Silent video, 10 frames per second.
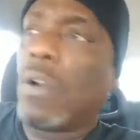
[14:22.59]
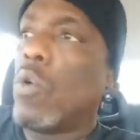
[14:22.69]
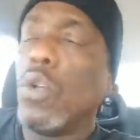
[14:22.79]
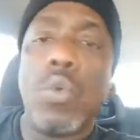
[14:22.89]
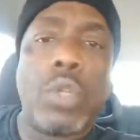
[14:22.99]

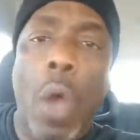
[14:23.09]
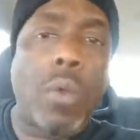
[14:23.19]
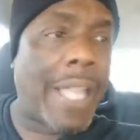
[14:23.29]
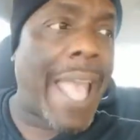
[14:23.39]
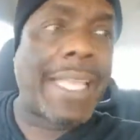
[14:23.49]
who you don't
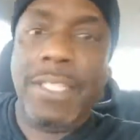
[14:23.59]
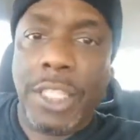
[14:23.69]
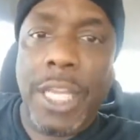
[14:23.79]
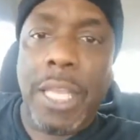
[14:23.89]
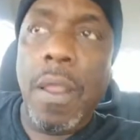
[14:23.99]
like and
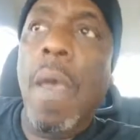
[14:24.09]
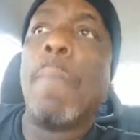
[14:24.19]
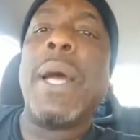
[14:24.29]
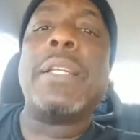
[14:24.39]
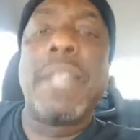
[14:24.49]
shit.
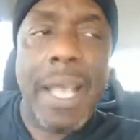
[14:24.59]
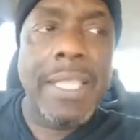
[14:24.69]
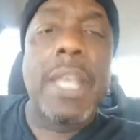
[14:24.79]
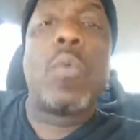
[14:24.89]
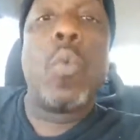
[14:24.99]
But does
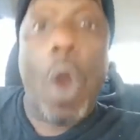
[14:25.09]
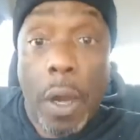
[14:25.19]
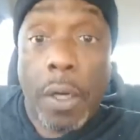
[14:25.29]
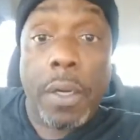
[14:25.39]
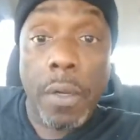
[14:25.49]
it work?